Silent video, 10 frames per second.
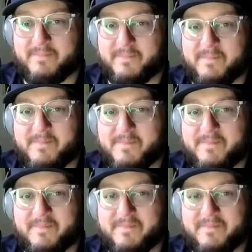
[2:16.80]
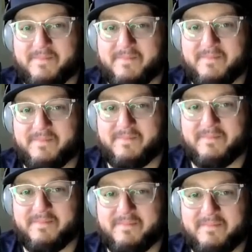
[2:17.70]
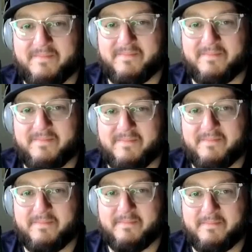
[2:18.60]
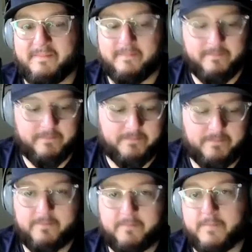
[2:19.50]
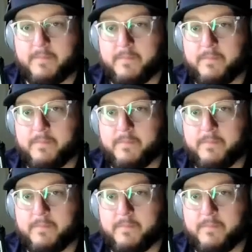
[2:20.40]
[no speech]